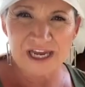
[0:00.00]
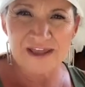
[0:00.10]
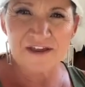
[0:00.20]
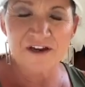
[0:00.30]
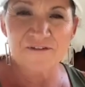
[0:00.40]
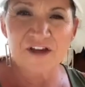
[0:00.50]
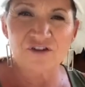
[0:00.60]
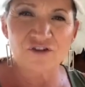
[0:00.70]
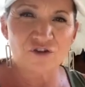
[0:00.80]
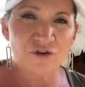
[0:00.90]
And then if he
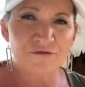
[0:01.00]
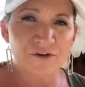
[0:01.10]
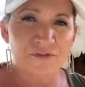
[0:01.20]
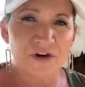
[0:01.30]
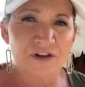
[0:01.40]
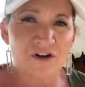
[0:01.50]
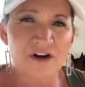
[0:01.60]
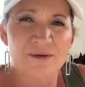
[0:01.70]
stood for very long,